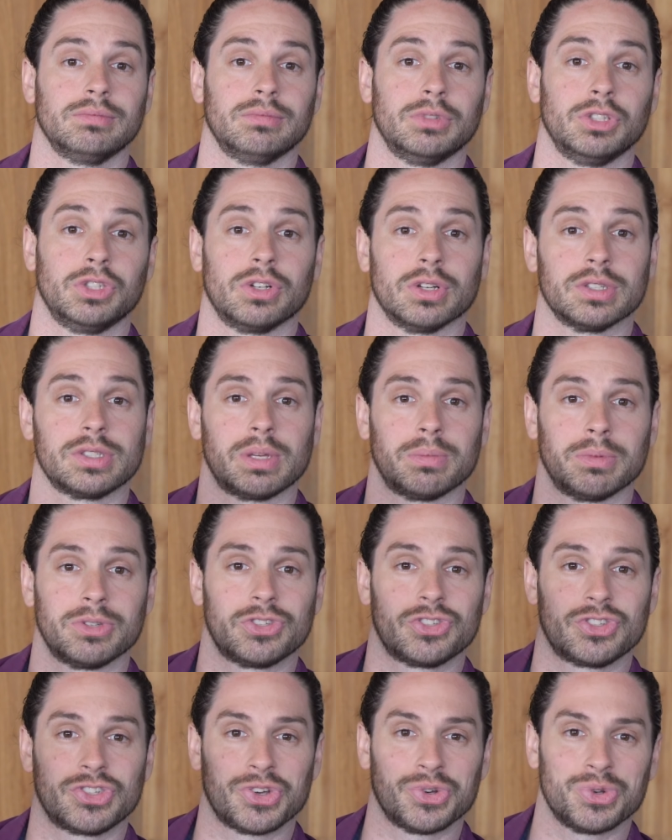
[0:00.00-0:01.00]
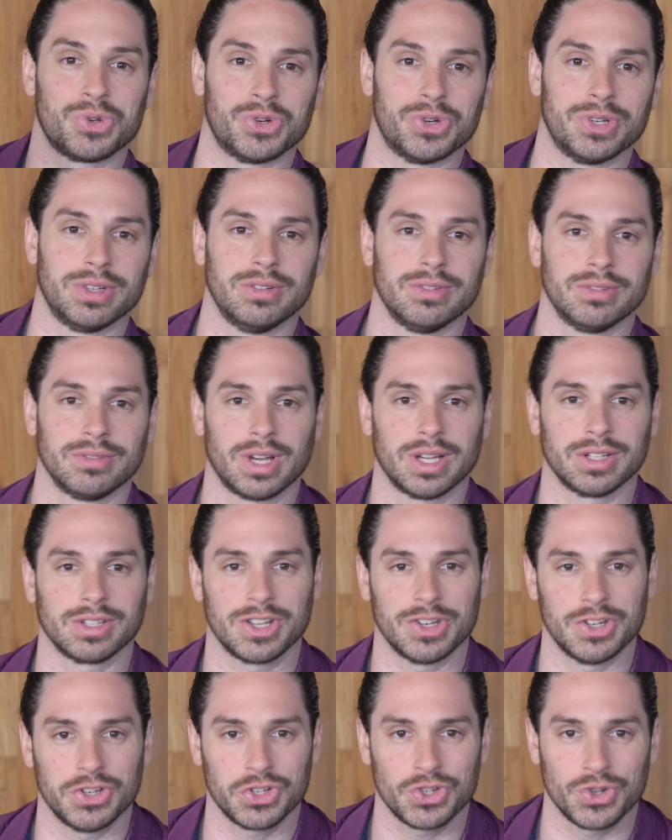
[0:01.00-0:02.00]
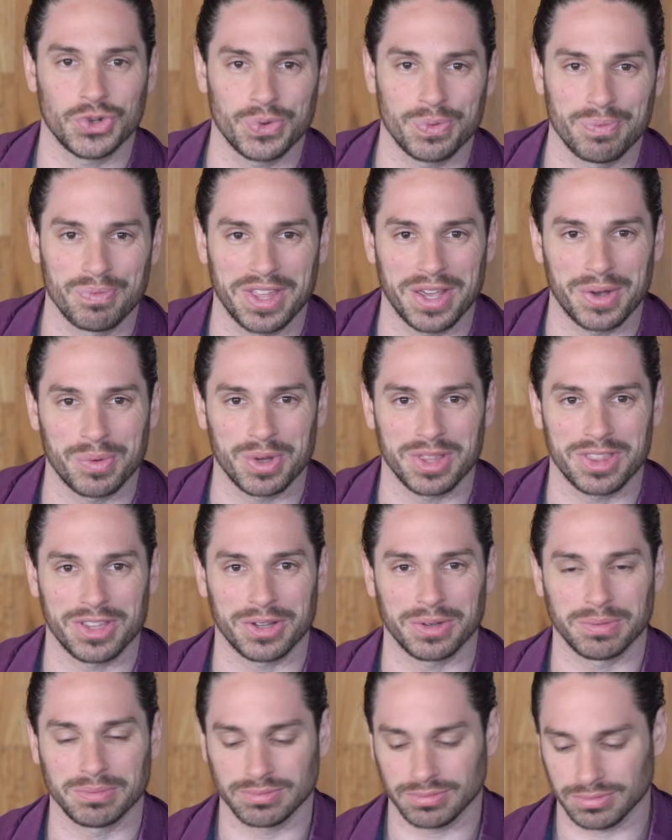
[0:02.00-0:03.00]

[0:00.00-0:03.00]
when you've got something so good, unconditional, there with you?